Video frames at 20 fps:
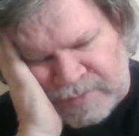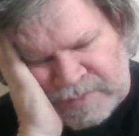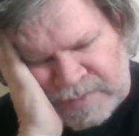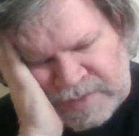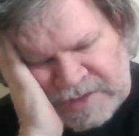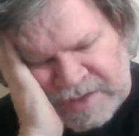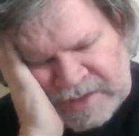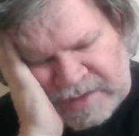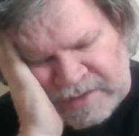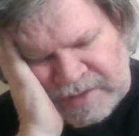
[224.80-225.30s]

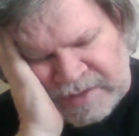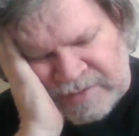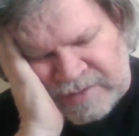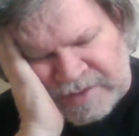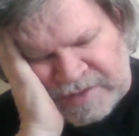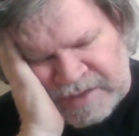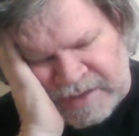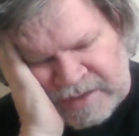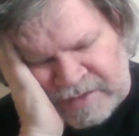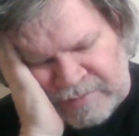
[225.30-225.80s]
suddenly
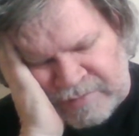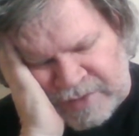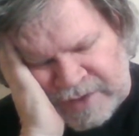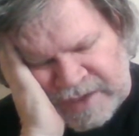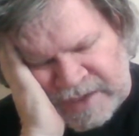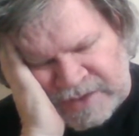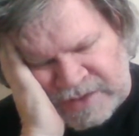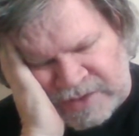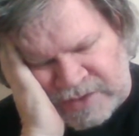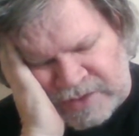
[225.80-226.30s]
Lieutenant
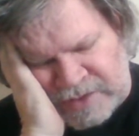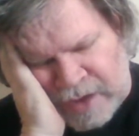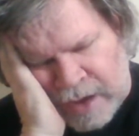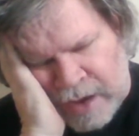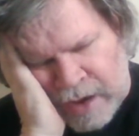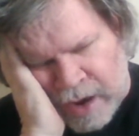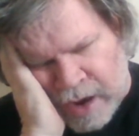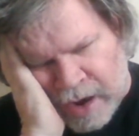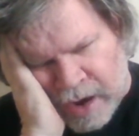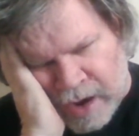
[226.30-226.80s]
Brass turns out,
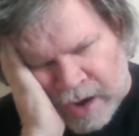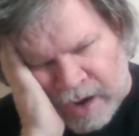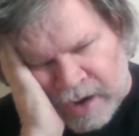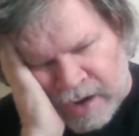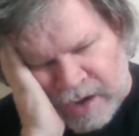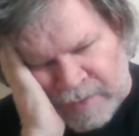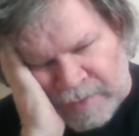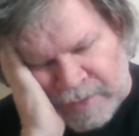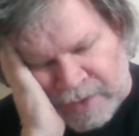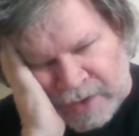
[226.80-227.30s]

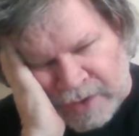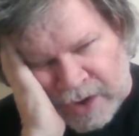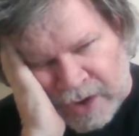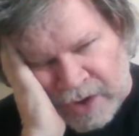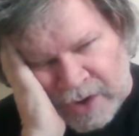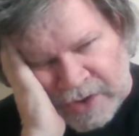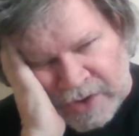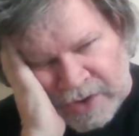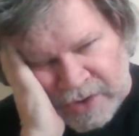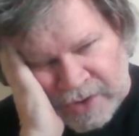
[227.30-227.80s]
I am the
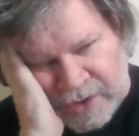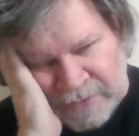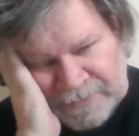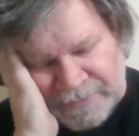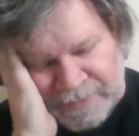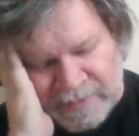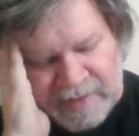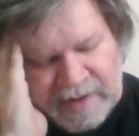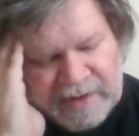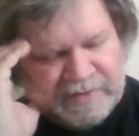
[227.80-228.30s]
guardian of
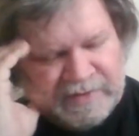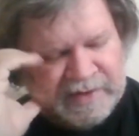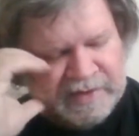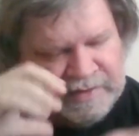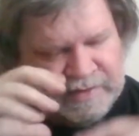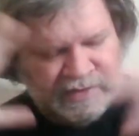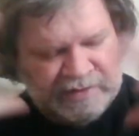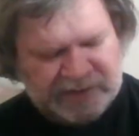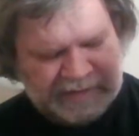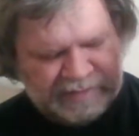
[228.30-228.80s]
Ferret,
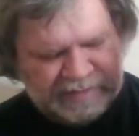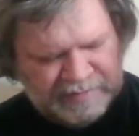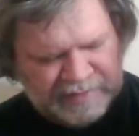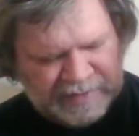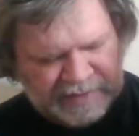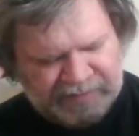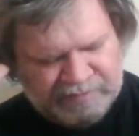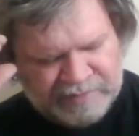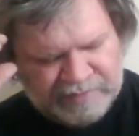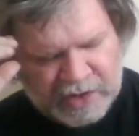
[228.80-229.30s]
and, you know, the
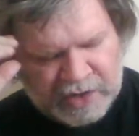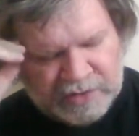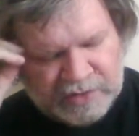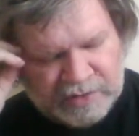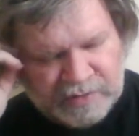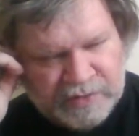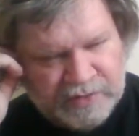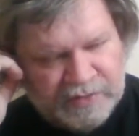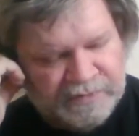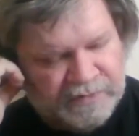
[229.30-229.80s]
big Bart
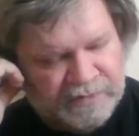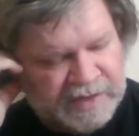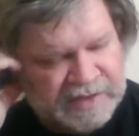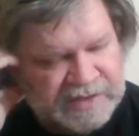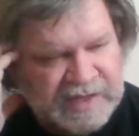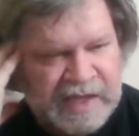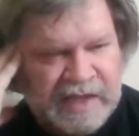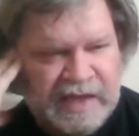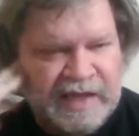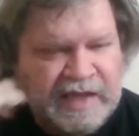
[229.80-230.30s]
LaRue voice.
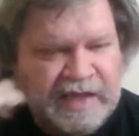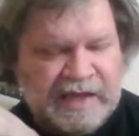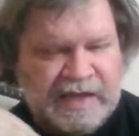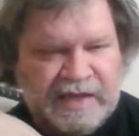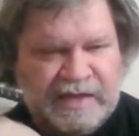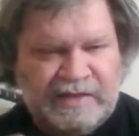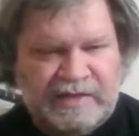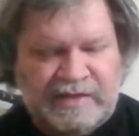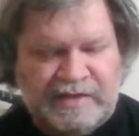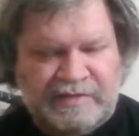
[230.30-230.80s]

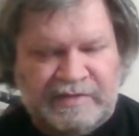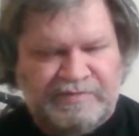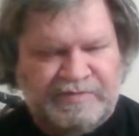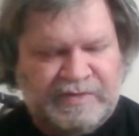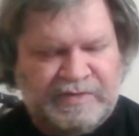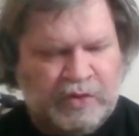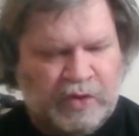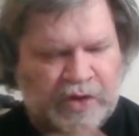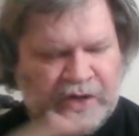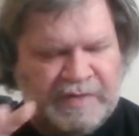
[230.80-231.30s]
And the
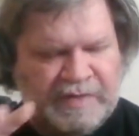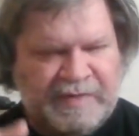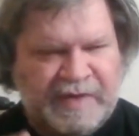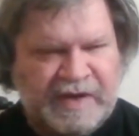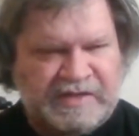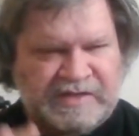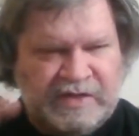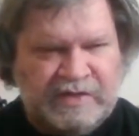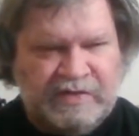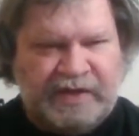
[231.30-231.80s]
door
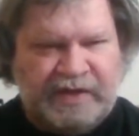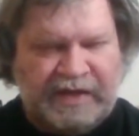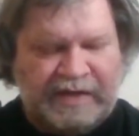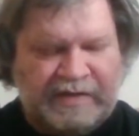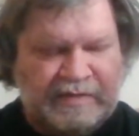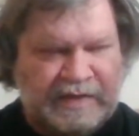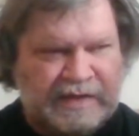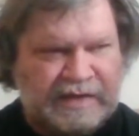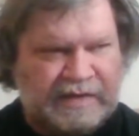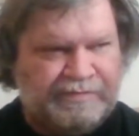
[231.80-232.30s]
appears, and you get
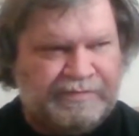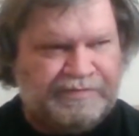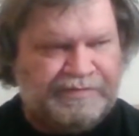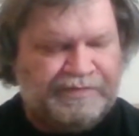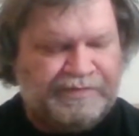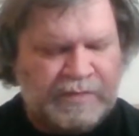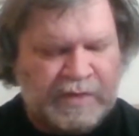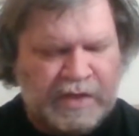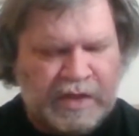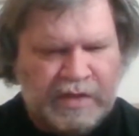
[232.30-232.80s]
like a
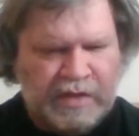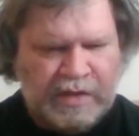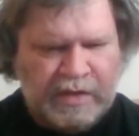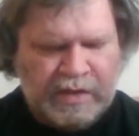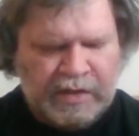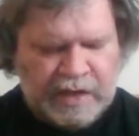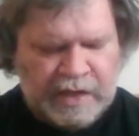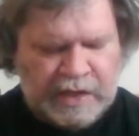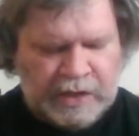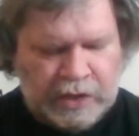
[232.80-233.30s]

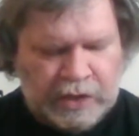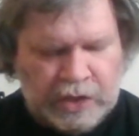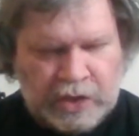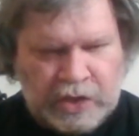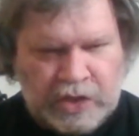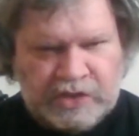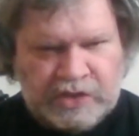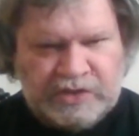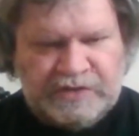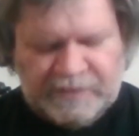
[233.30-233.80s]

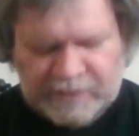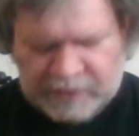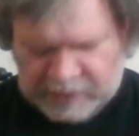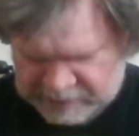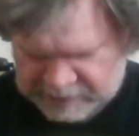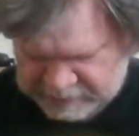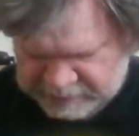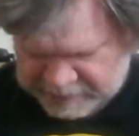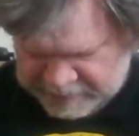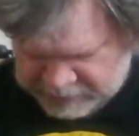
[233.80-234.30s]
enlarged
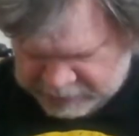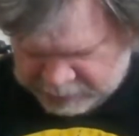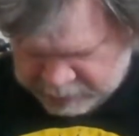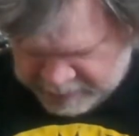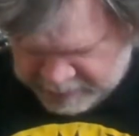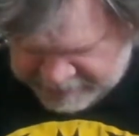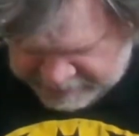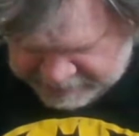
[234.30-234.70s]
version. It was like twice,